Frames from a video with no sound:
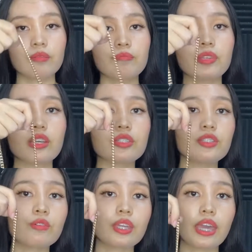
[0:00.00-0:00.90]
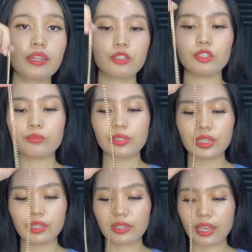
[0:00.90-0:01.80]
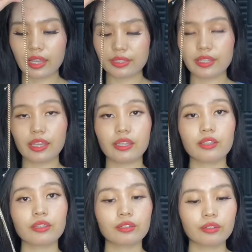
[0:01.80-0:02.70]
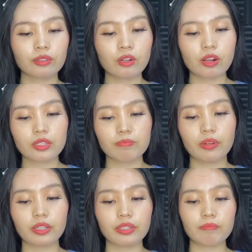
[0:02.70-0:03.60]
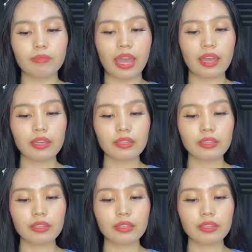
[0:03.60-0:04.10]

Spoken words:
Because you can use it as a crossbody bag.